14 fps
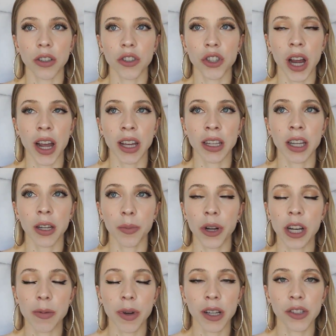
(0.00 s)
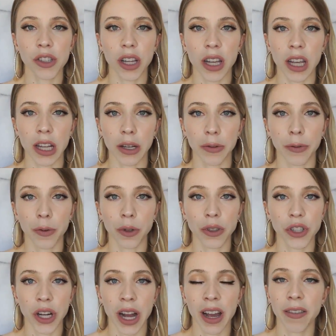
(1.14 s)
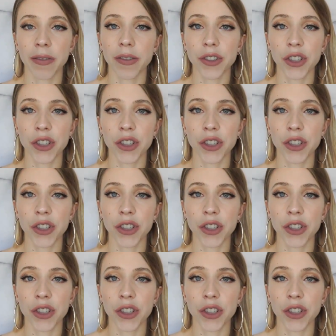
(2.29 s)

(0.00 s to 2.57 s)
trying to pretty much in full drive,